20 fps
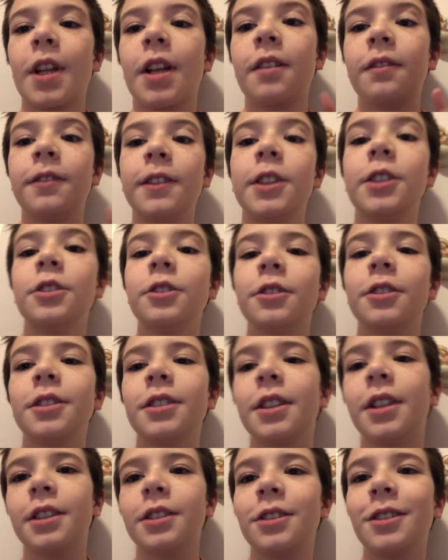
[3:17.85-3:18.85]

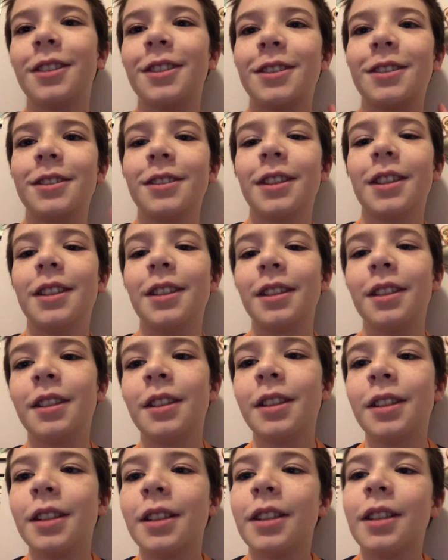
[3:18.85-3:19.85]
creatures. And I saw her at
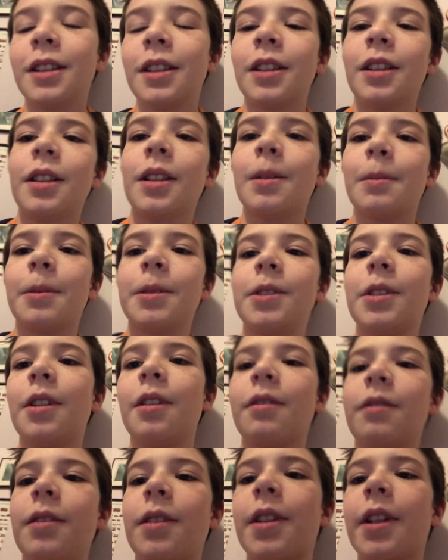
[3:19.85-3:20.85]

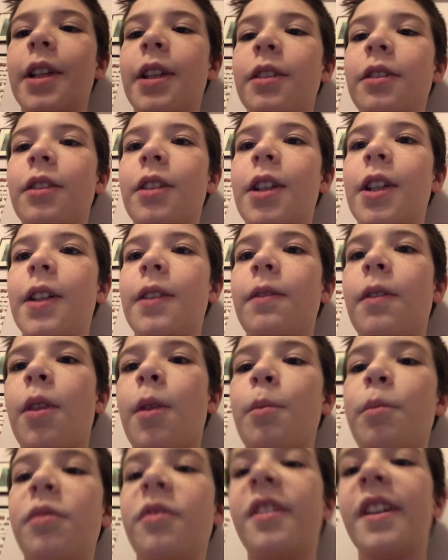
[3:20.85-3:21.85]
MST3K Live,
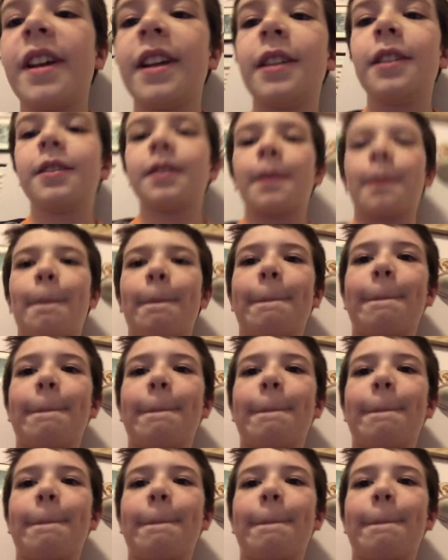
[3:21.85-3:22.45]
The Brain.